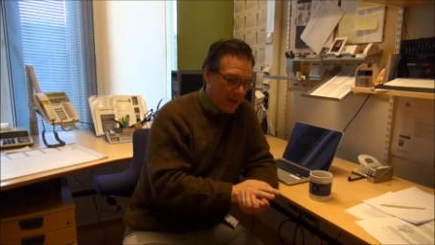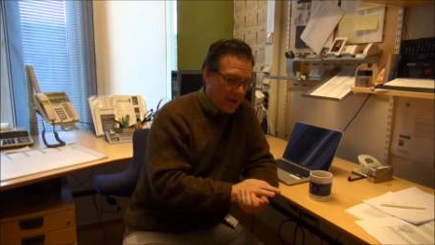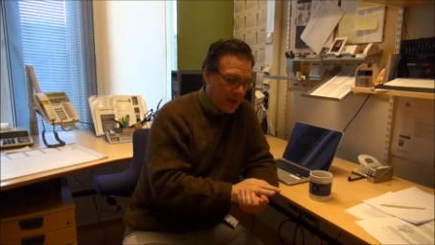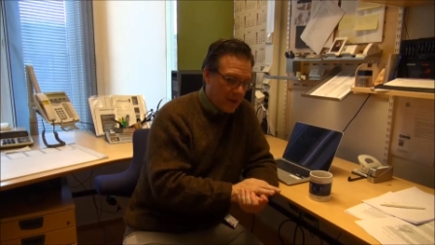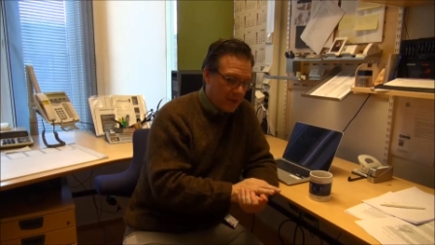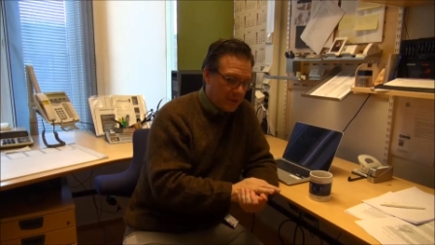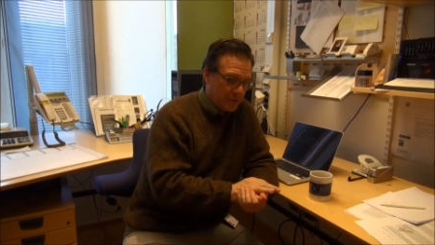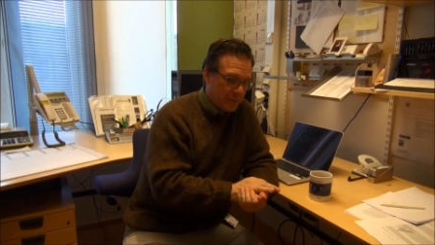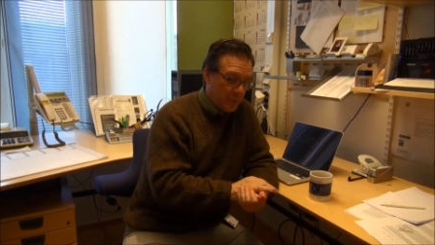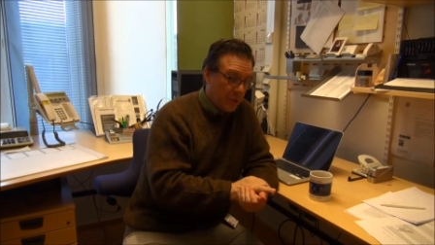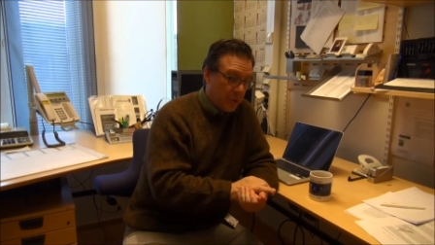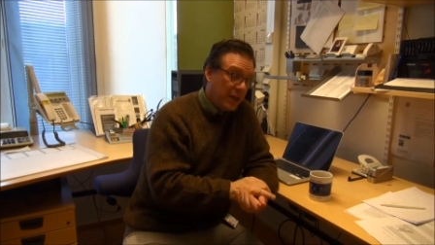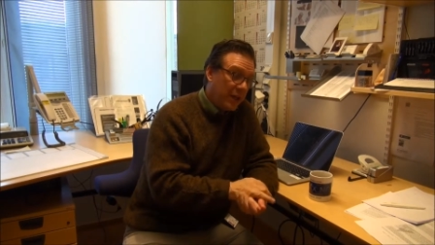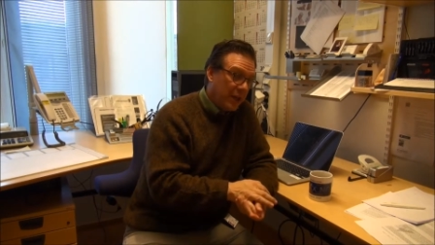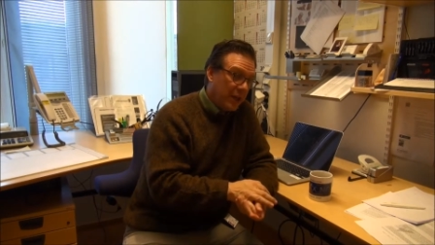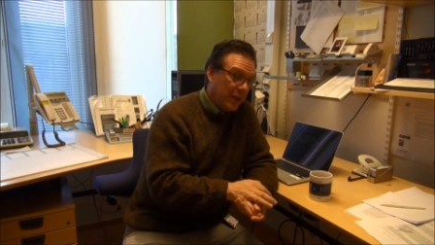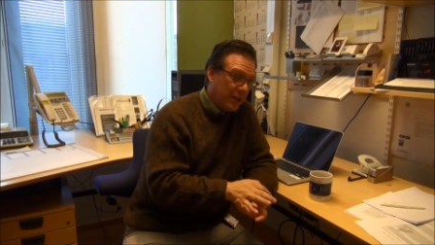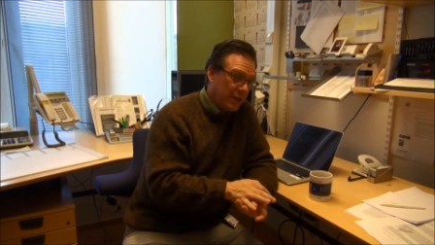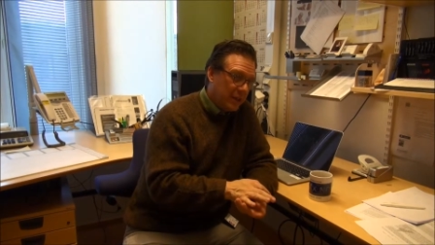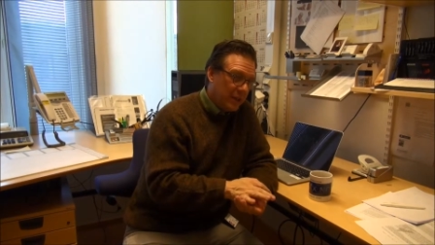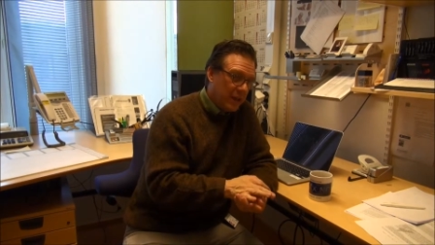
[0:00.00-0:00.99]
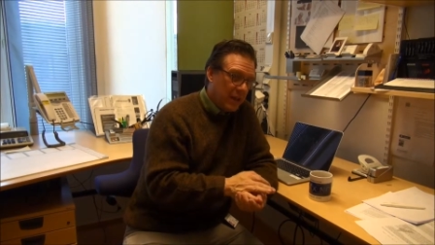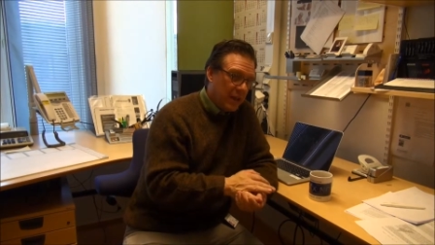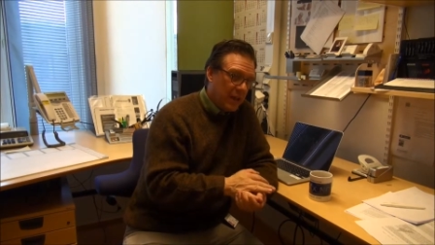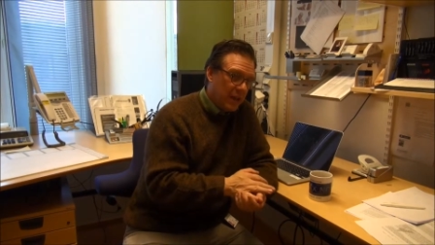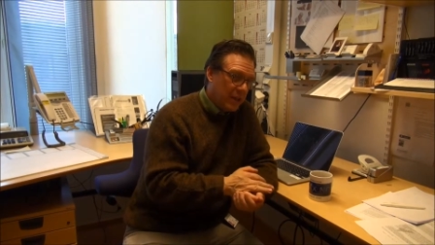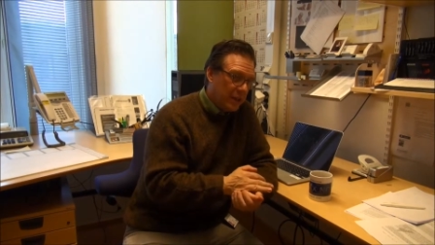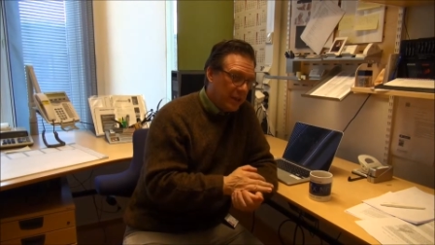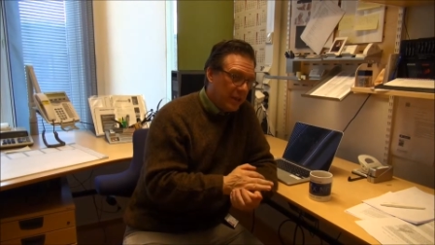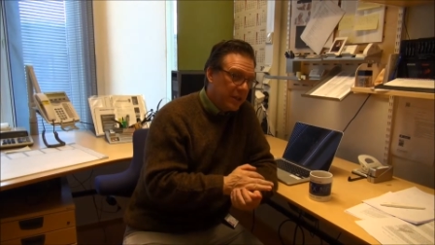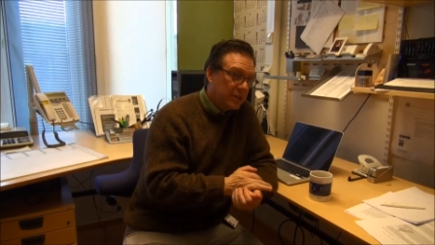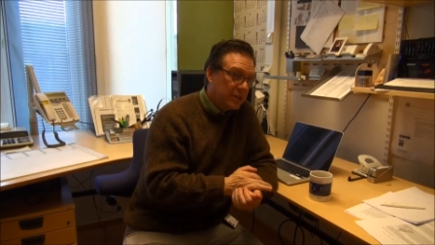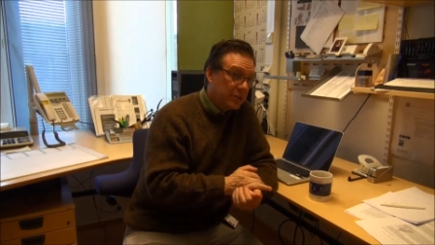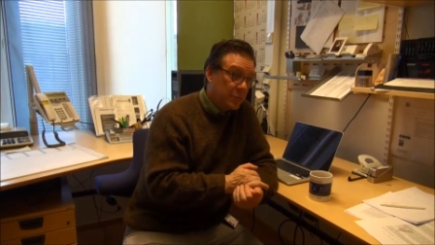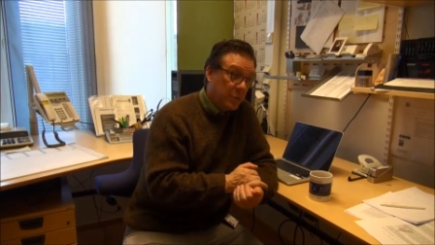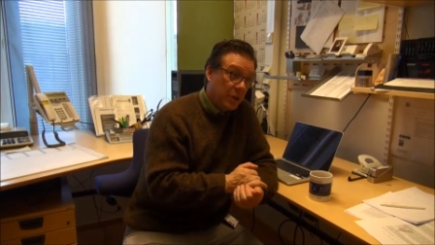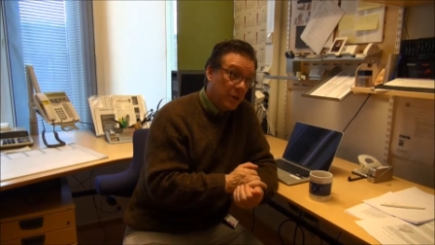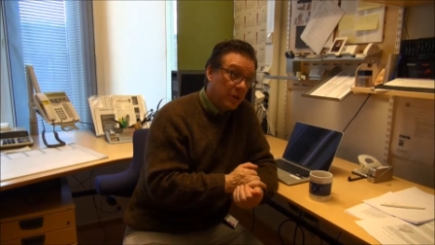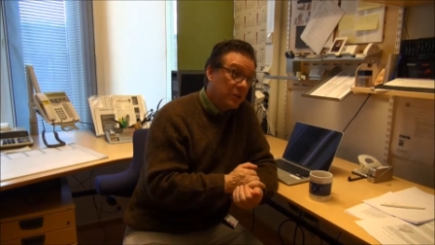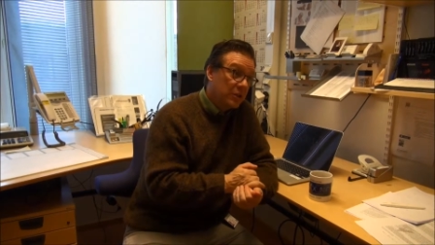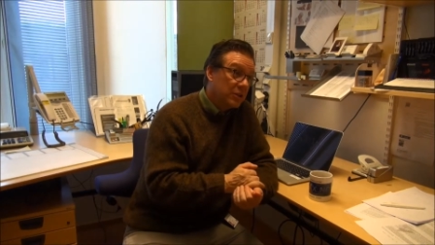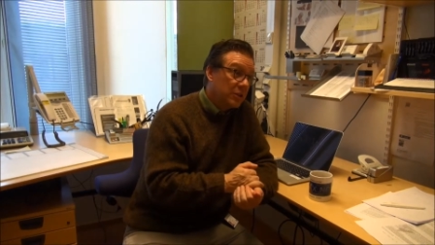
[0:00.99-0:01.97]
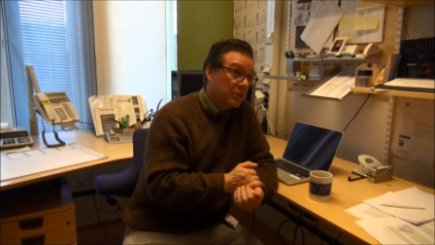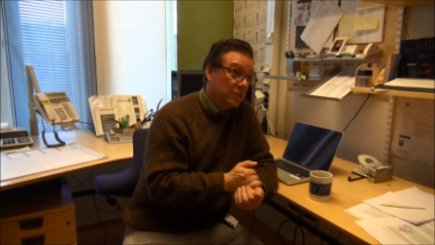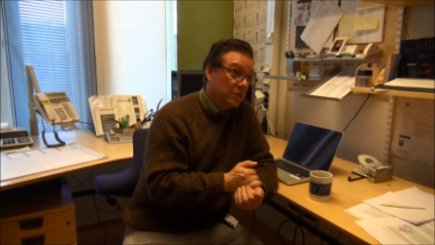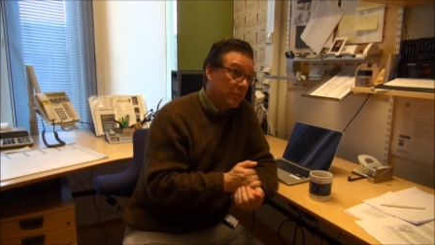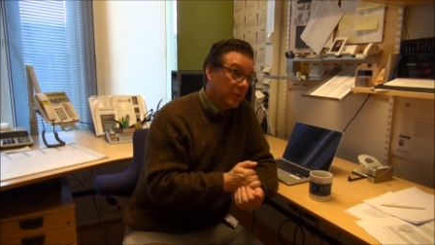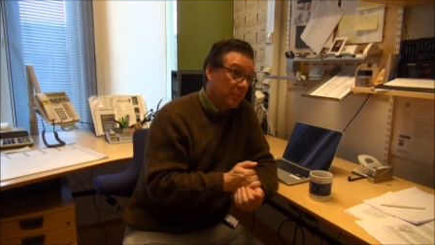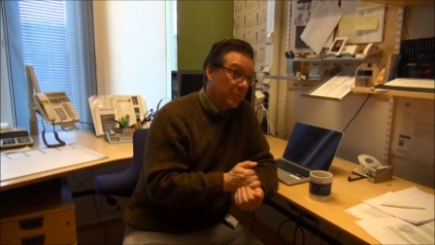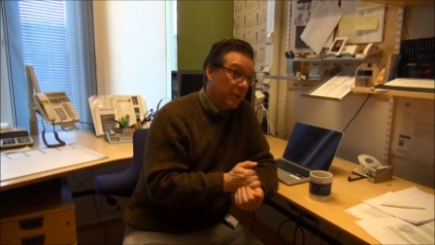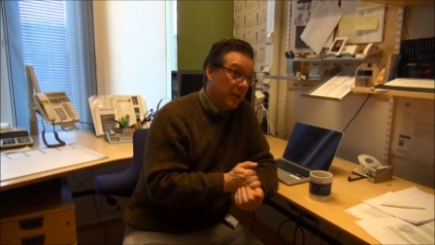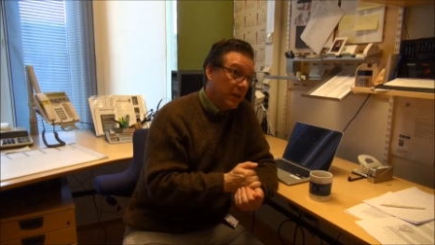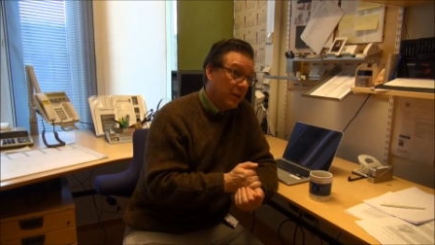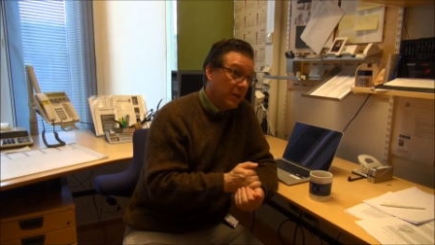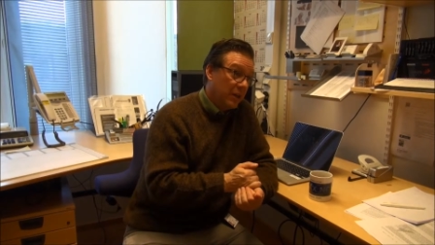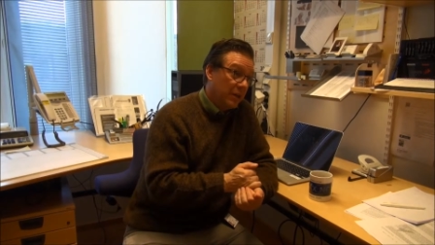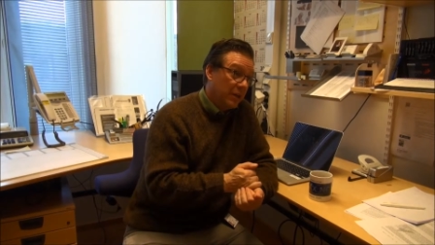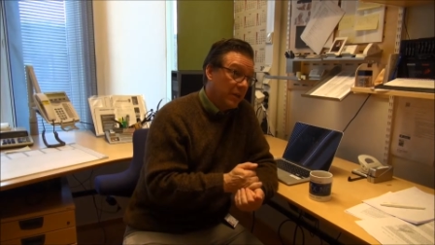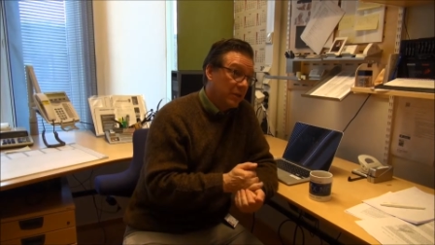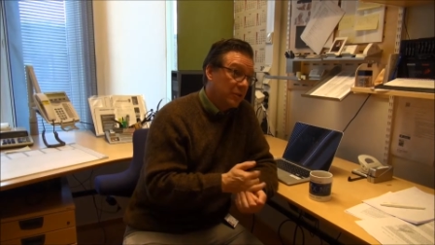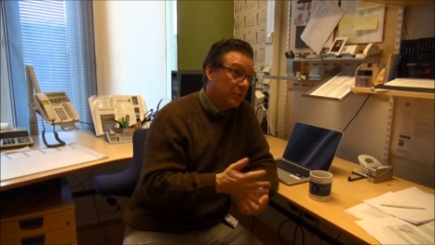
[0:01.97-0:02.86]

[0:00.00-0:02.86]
is bringing in the, the experiences from Canada.